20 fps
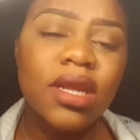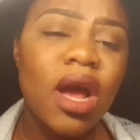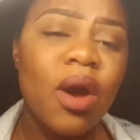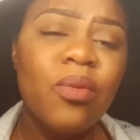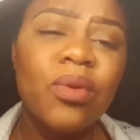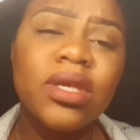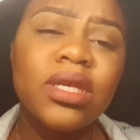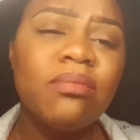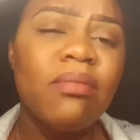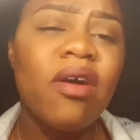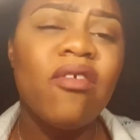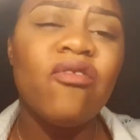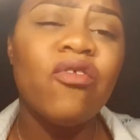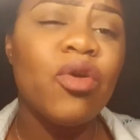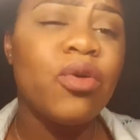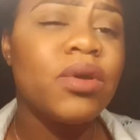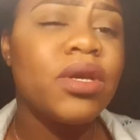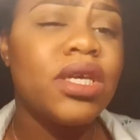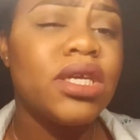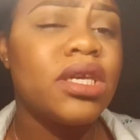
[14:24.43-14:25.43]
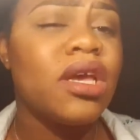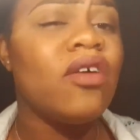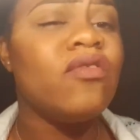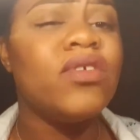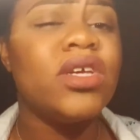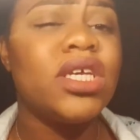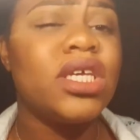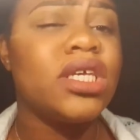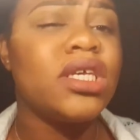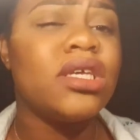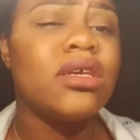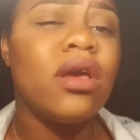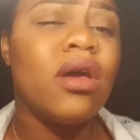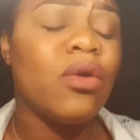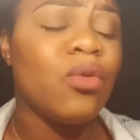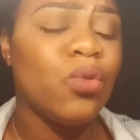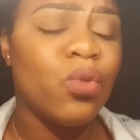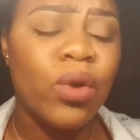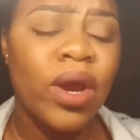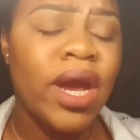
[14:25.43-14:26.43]
That wasn't my focus of this
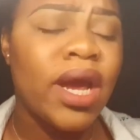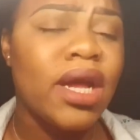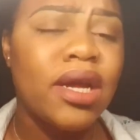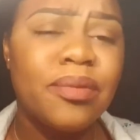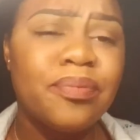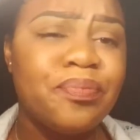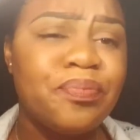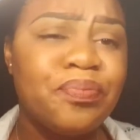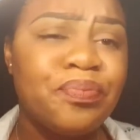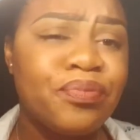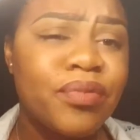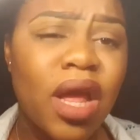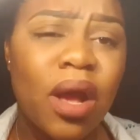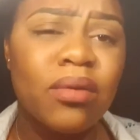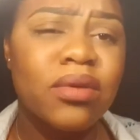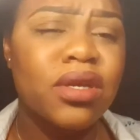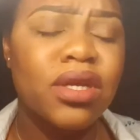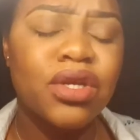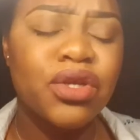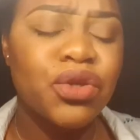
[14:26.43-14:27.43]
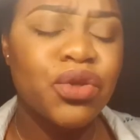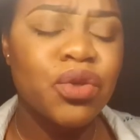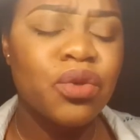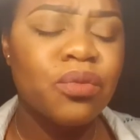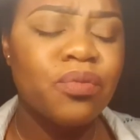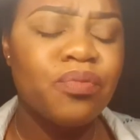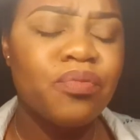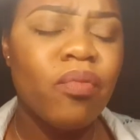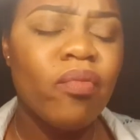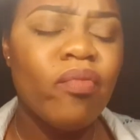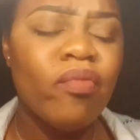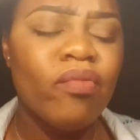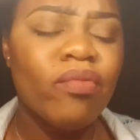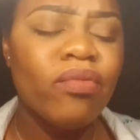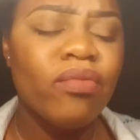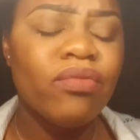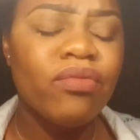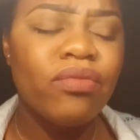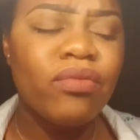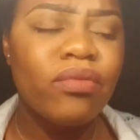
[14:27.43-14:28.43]
rant I was gonna do.
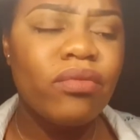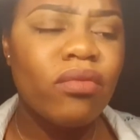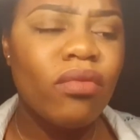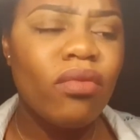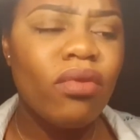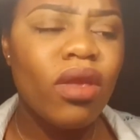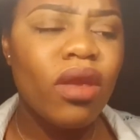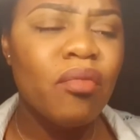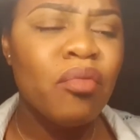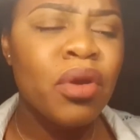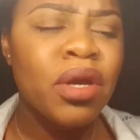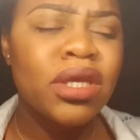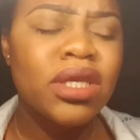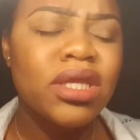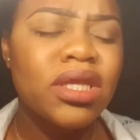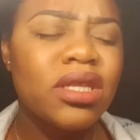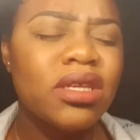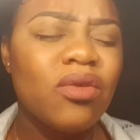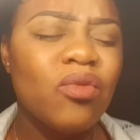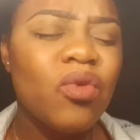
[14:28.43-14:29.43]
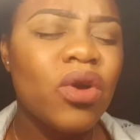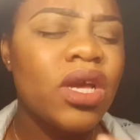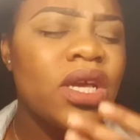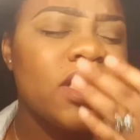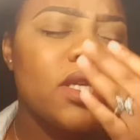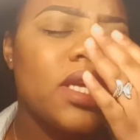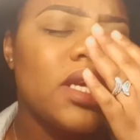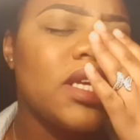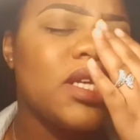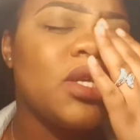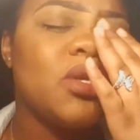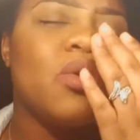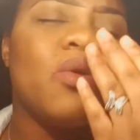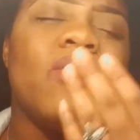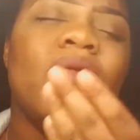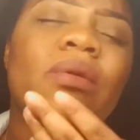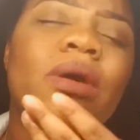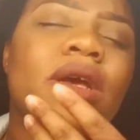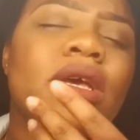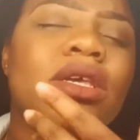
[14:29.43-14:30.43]
Because what he said is
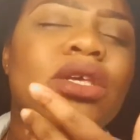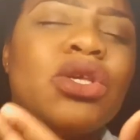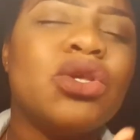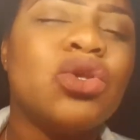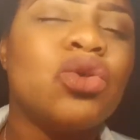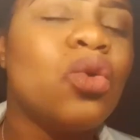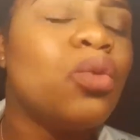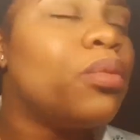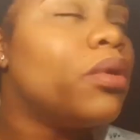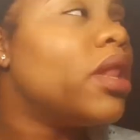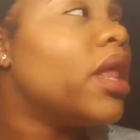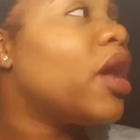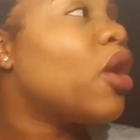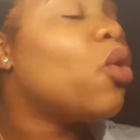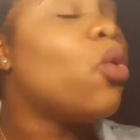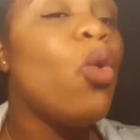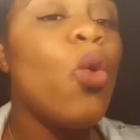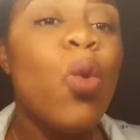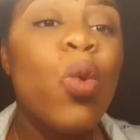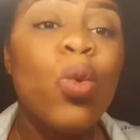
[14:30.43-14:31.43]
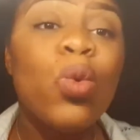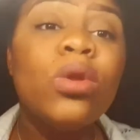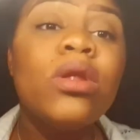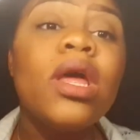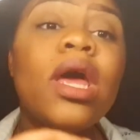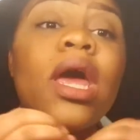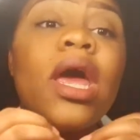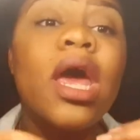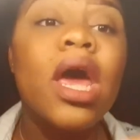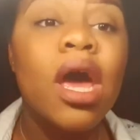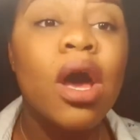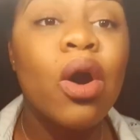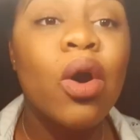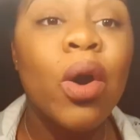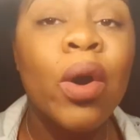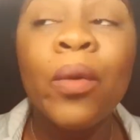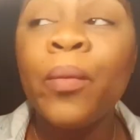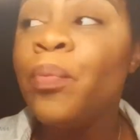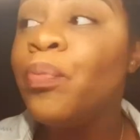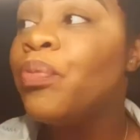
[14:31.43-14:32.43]
so fucking stupid. Like, who the
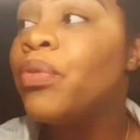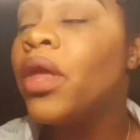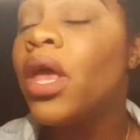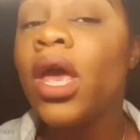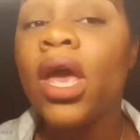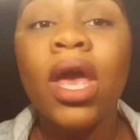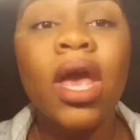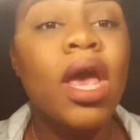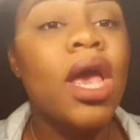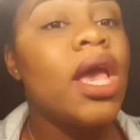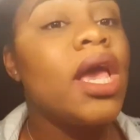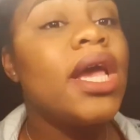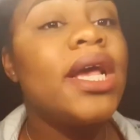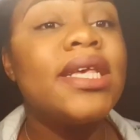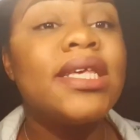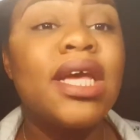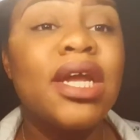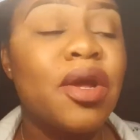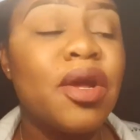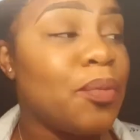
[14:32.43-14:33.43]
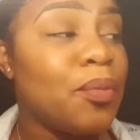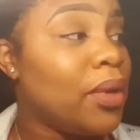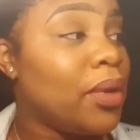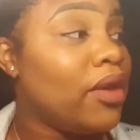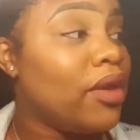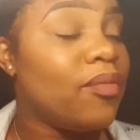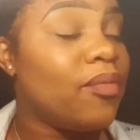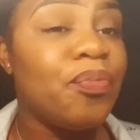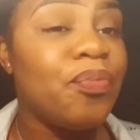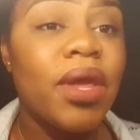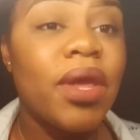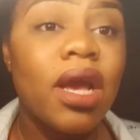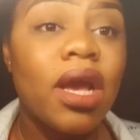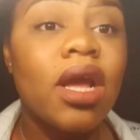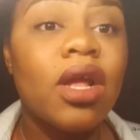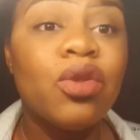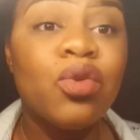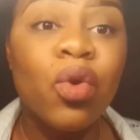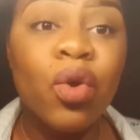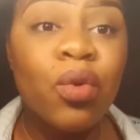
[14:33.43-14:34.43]
hell is gonna be?
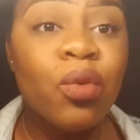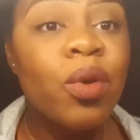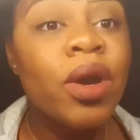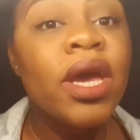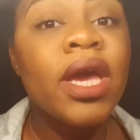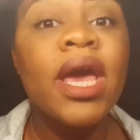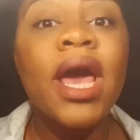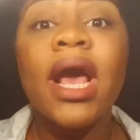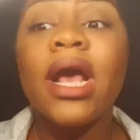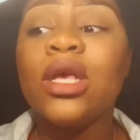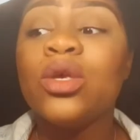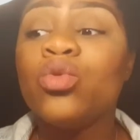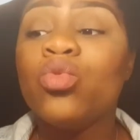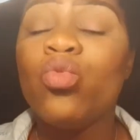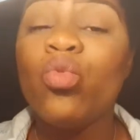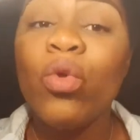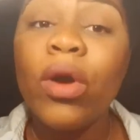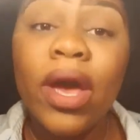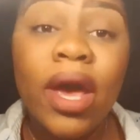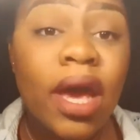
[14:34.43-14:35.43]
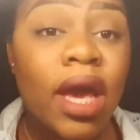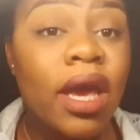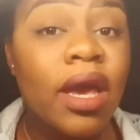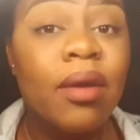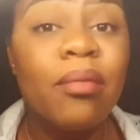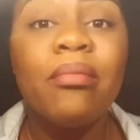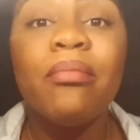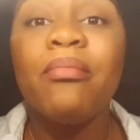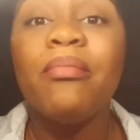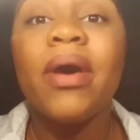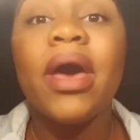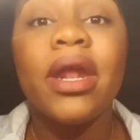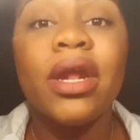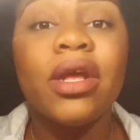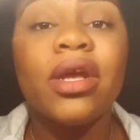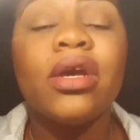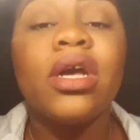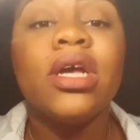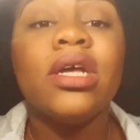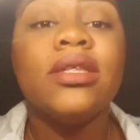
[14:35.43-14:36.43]
Norway has way
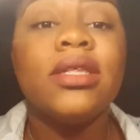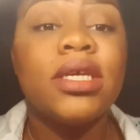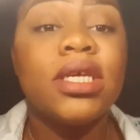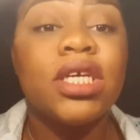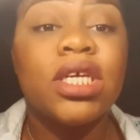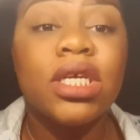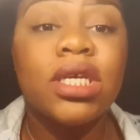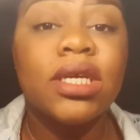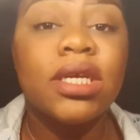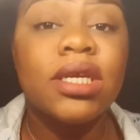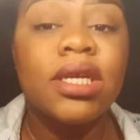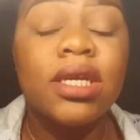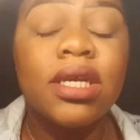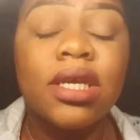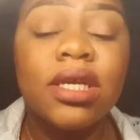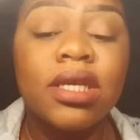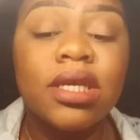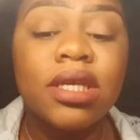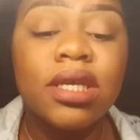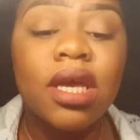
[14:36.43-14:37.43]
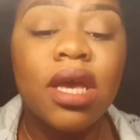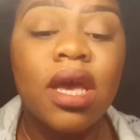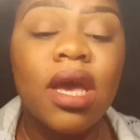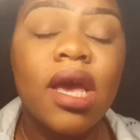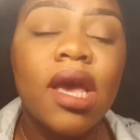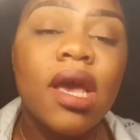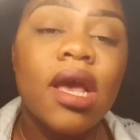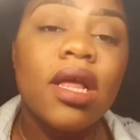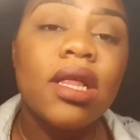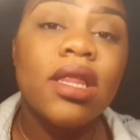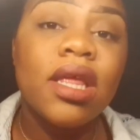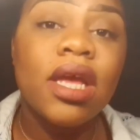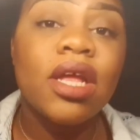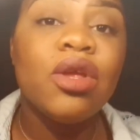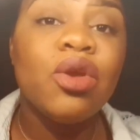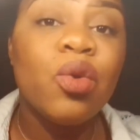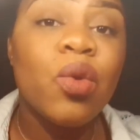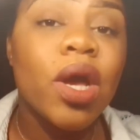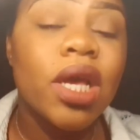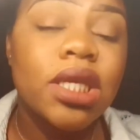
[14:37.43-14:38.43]
better conditions
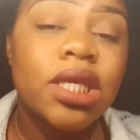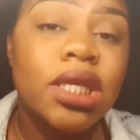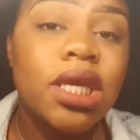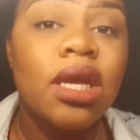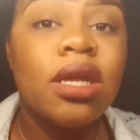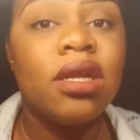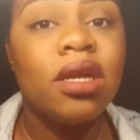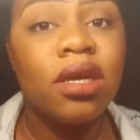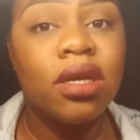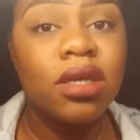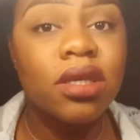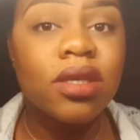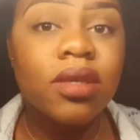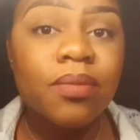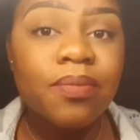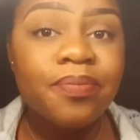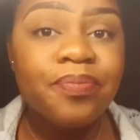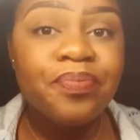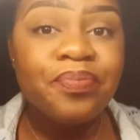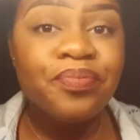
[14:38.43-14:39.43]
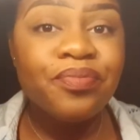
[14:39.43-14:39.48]
than USA does.